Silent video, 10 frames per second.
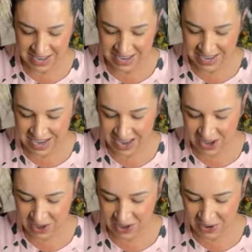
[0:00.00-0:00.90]

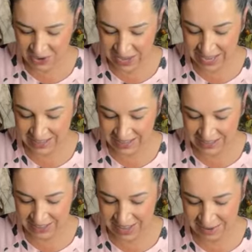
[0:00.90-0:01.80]
No, it's
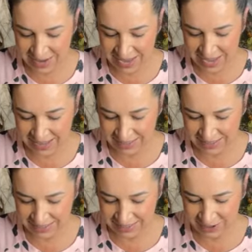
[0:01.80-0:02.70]
still up. Yes,
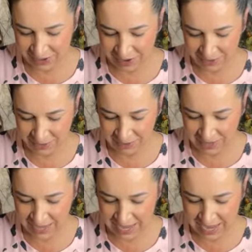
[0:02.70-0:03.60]
it's still up from
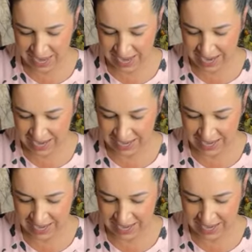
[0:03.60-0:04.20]
today.